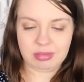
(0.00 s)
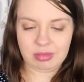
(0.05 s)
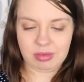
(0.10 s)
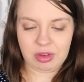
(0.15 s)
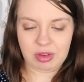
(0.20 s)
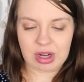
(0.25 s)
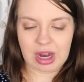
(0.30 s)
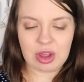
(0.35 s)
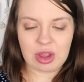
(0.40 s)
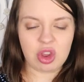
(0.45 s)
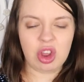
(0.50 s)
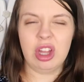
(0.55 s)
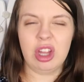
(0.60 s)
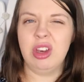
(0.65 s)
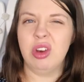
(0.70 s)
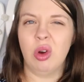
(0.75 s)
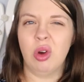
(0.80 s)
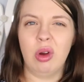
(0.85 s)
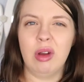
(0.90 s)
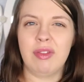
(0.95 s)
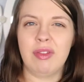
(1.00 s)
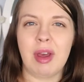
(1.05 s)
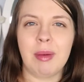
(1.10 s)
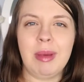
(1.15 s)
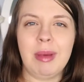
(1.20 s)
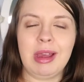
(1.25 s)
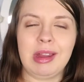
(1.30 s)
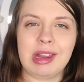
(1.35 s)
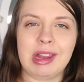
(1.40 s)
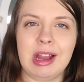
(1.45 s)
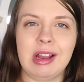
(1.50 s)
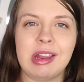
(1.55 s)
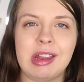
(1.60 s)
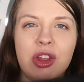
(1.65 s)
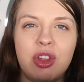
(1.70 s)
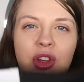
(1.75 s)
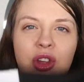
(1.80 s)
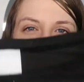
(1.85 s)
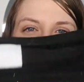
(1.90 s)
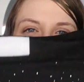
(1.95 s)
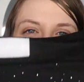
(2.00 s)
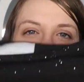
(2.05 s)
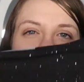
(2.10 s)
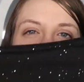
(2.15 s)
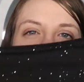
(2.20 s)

they're actually not, if that makes sense. It's just because I've